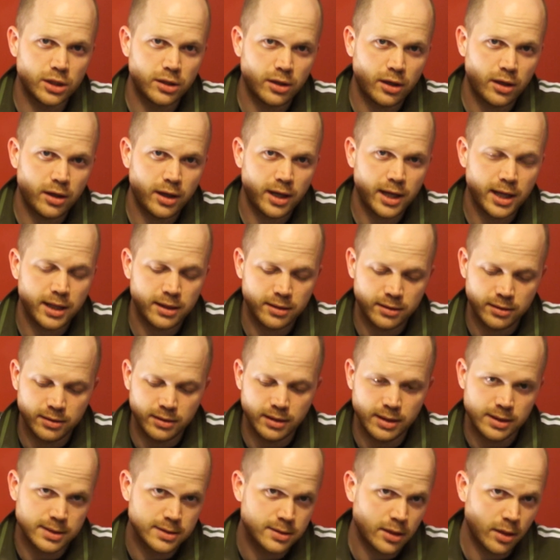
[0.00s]
the target,
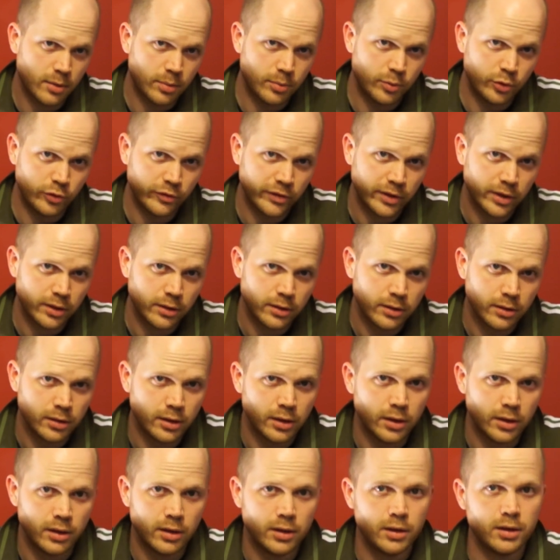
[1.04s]
they stop moving.
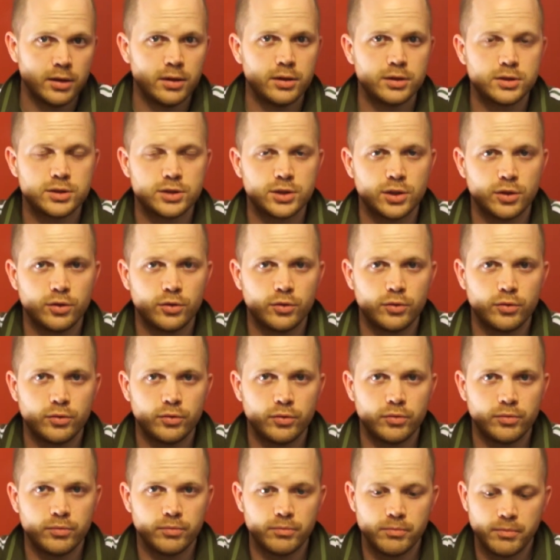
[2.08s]

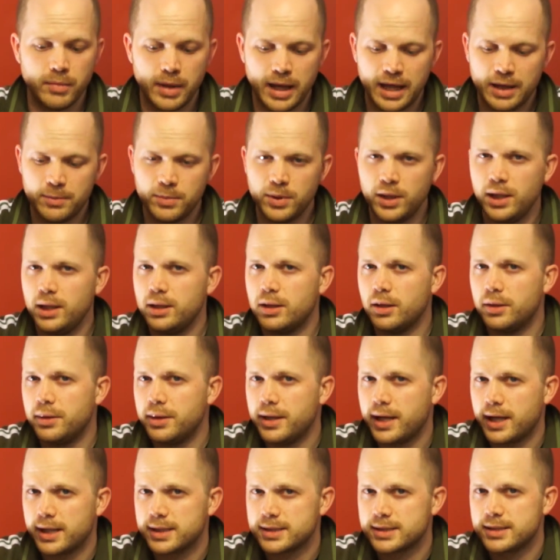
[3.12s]
So maybe the
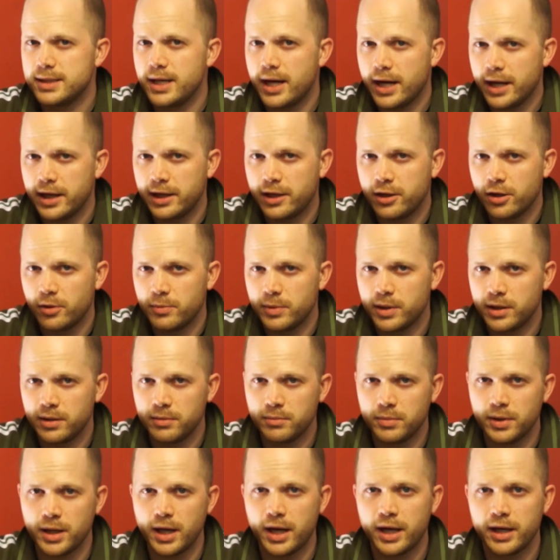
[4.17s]
next guy
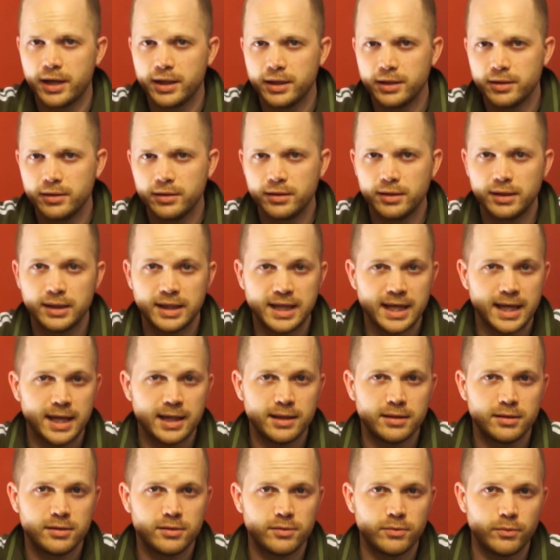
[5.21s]
coming behind
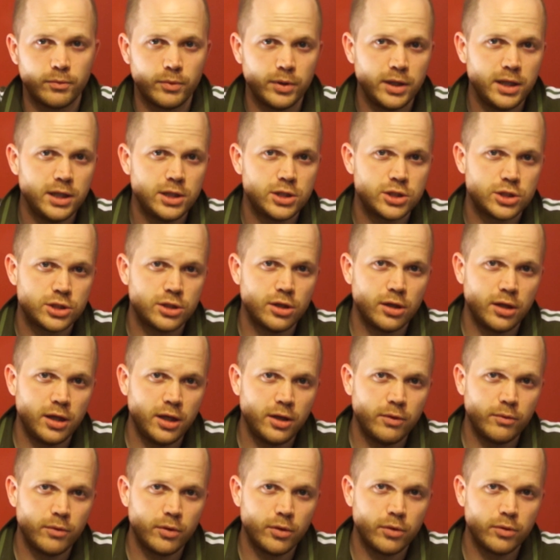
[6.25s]
can't reach the
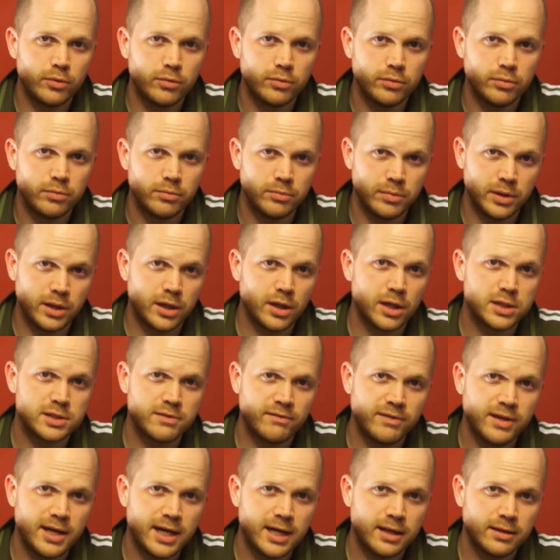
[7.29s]
hero because
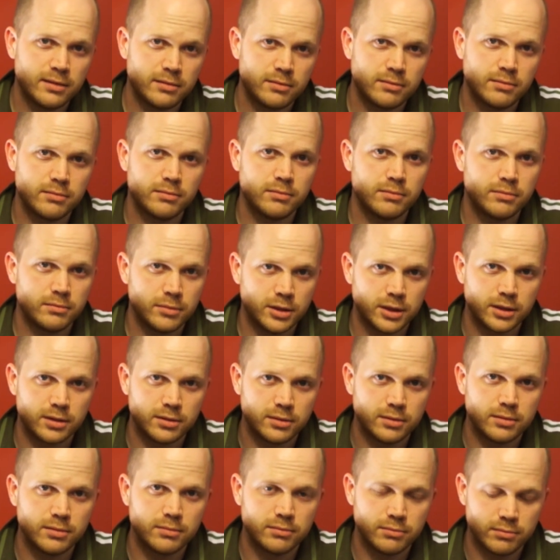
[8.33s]
of that,
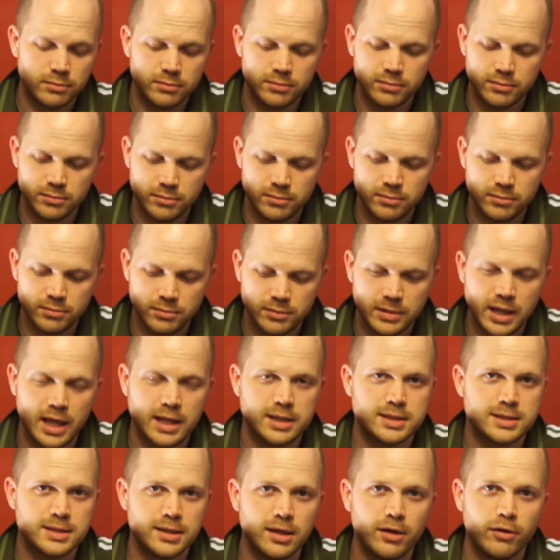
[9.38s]
but
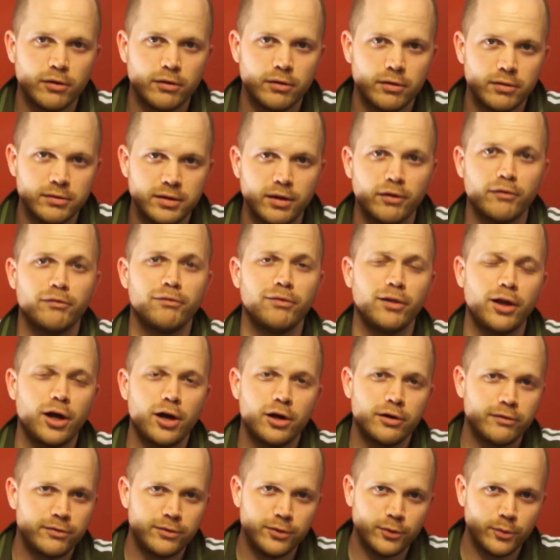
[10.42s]
that's their
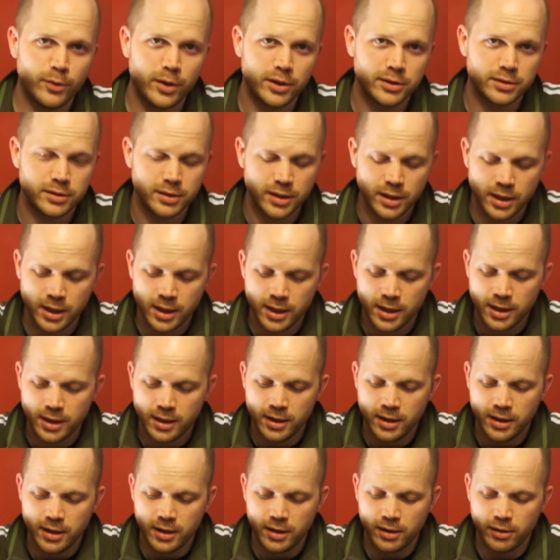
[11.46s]
flaw, if you want,
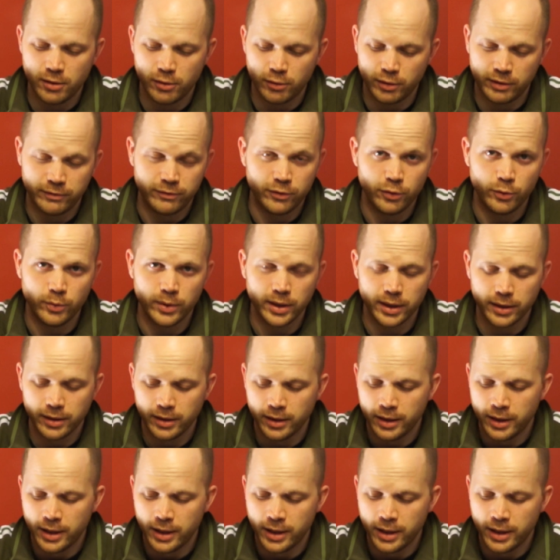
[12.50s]
or if you will.